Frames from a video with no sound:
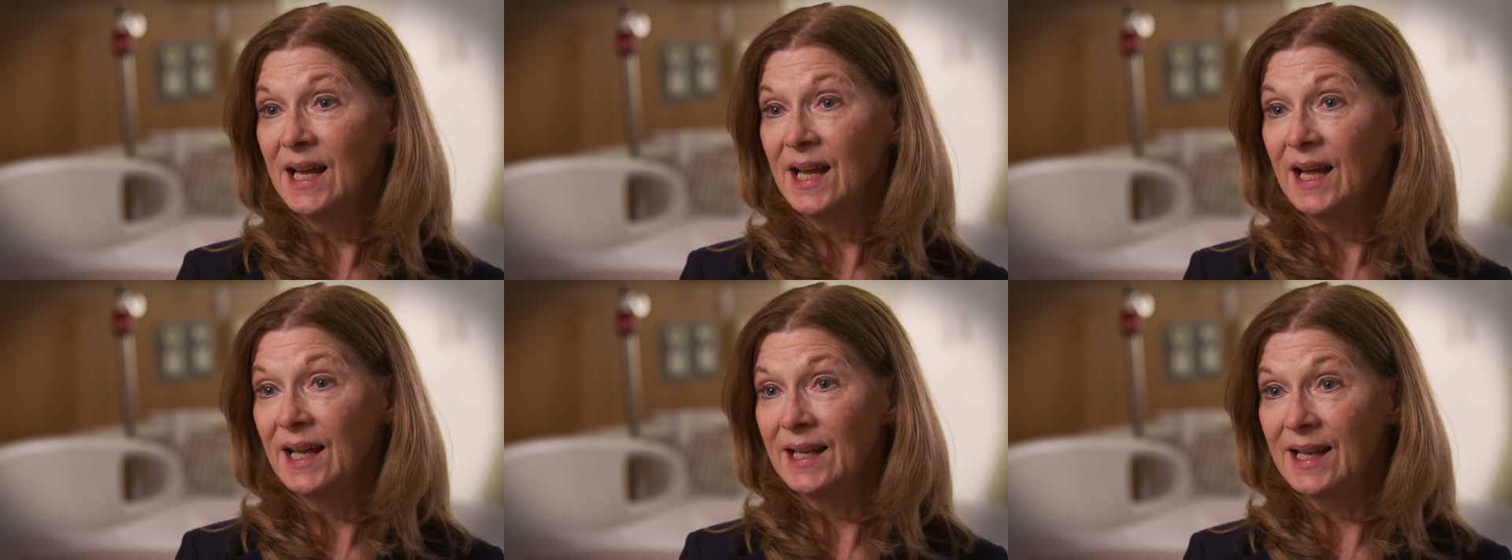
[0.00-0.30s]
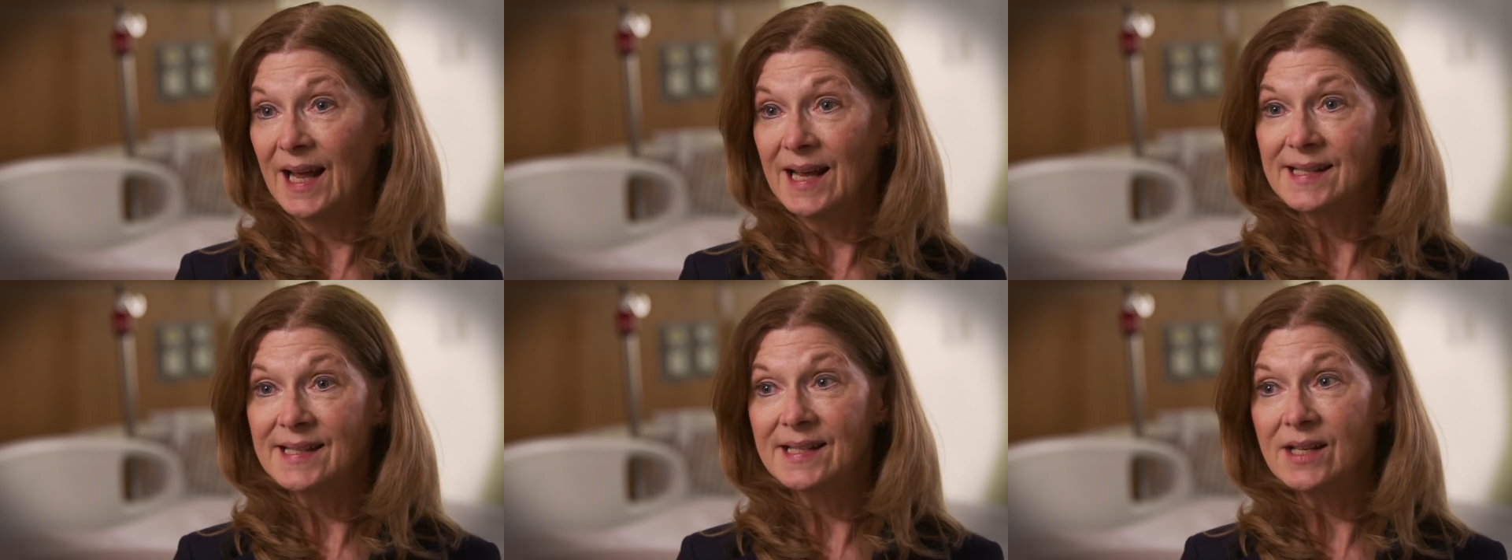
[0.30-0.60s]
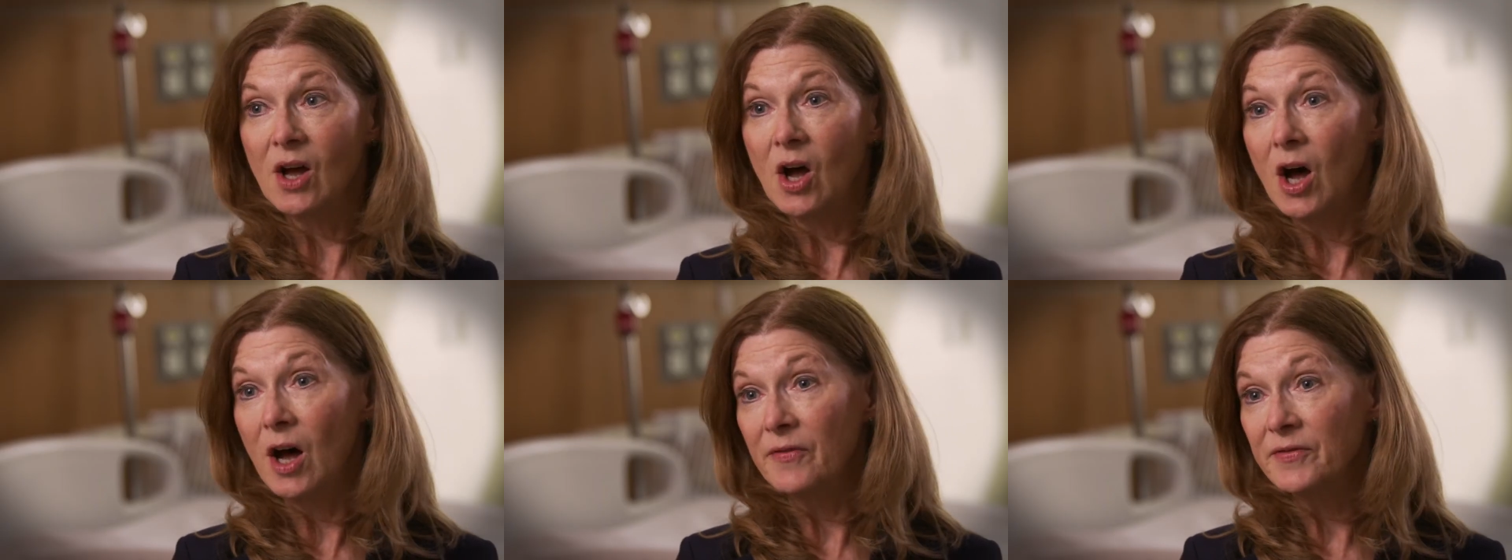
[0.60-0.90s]

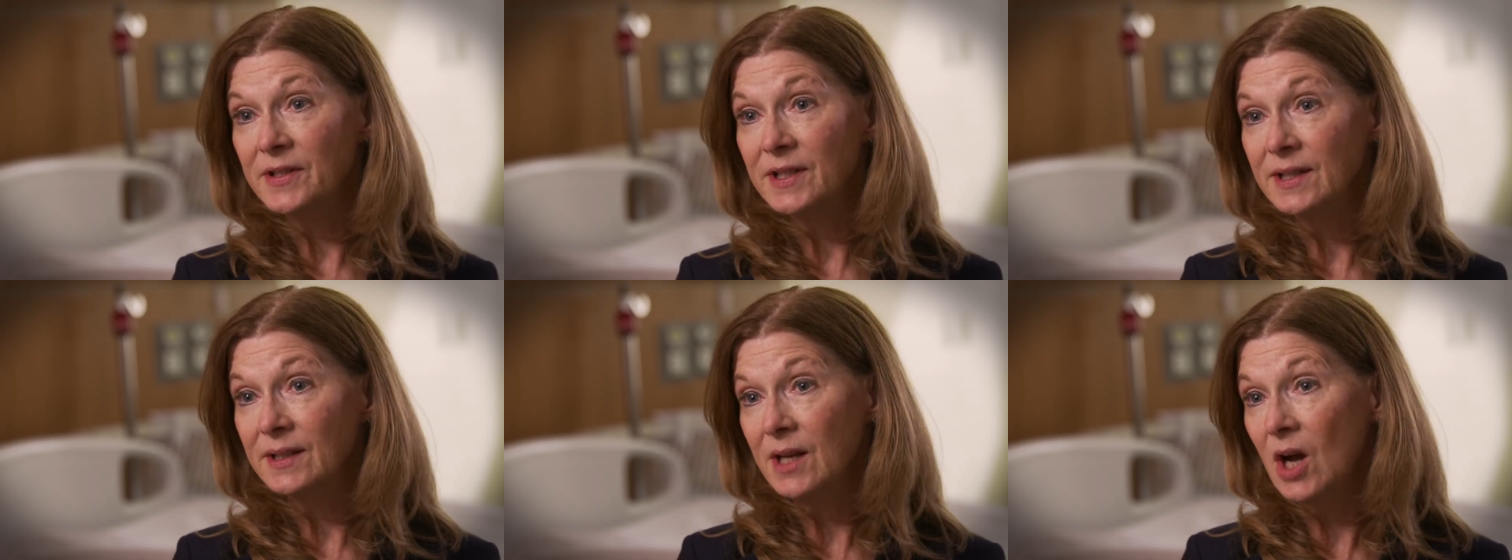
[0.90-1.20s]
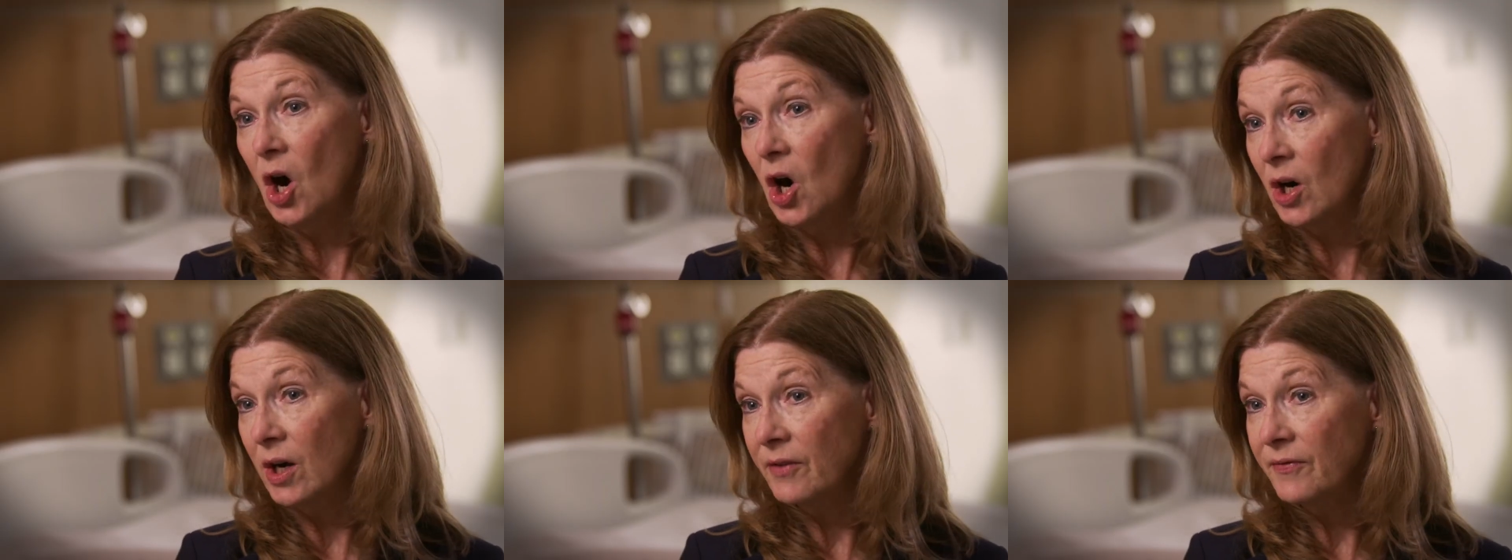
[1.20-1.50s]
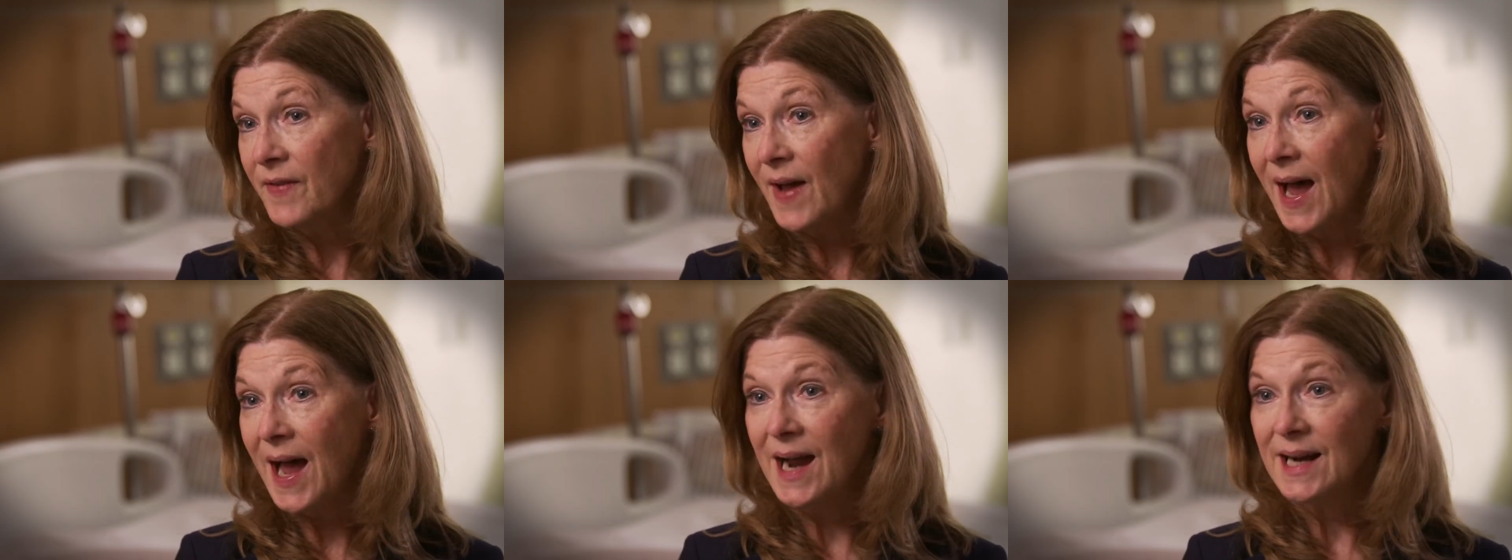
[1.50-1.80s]
less often
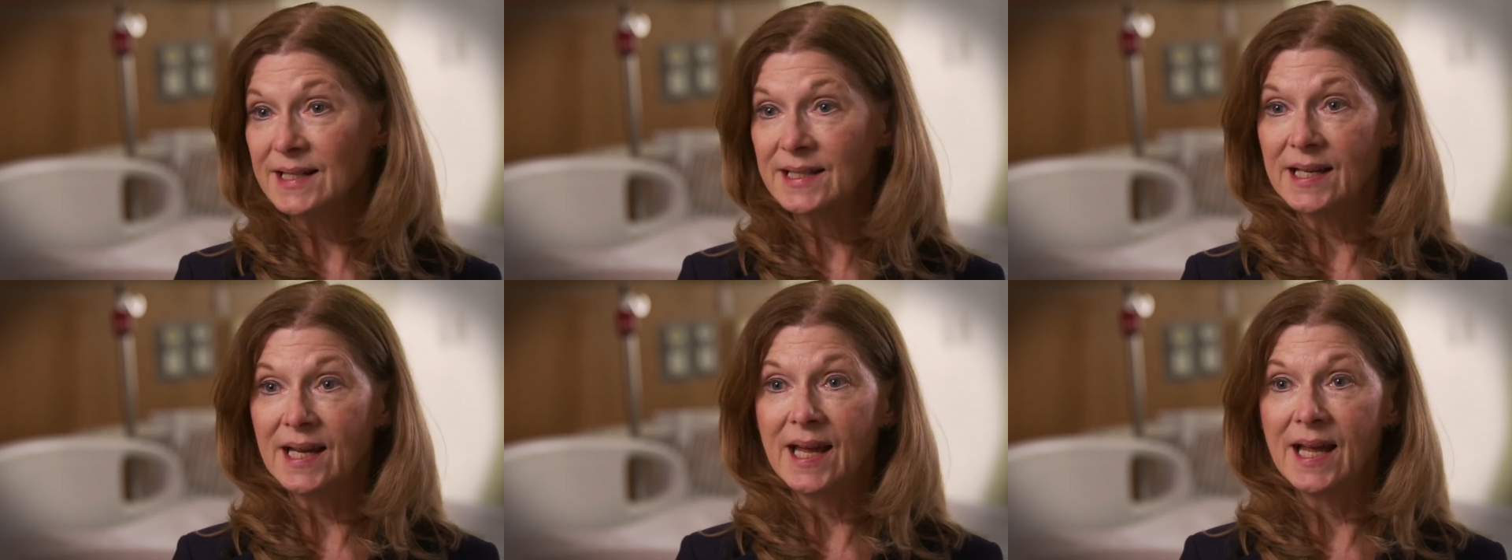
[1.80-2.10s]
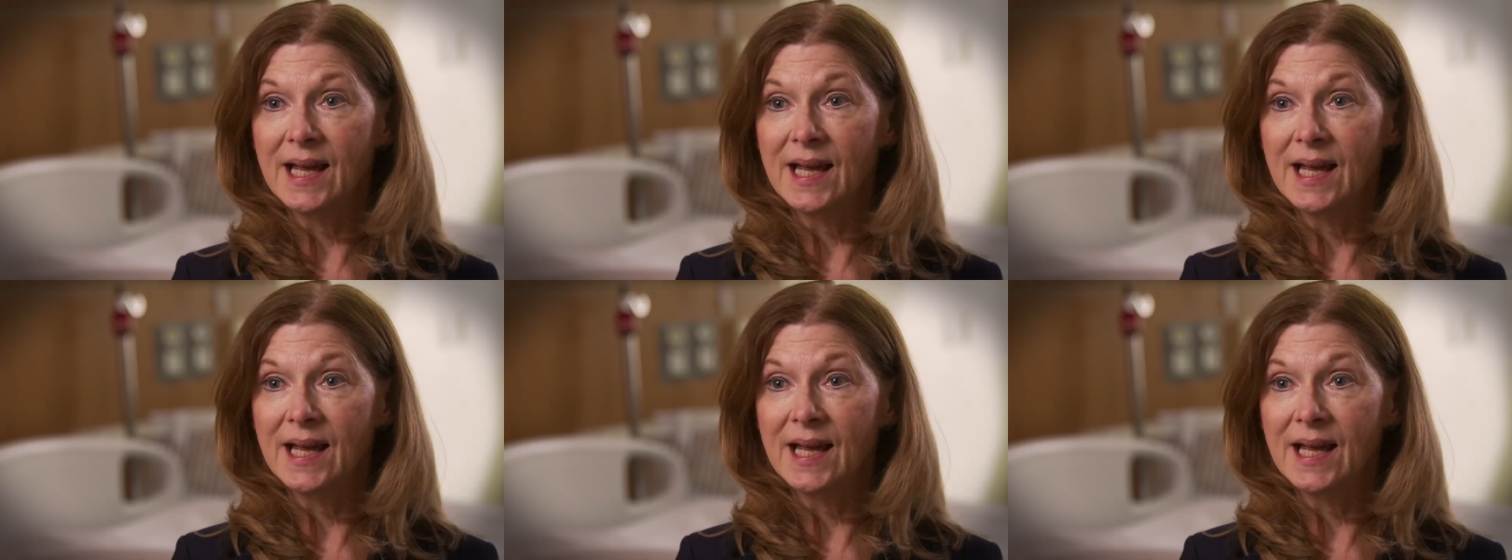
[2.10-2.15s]
artifact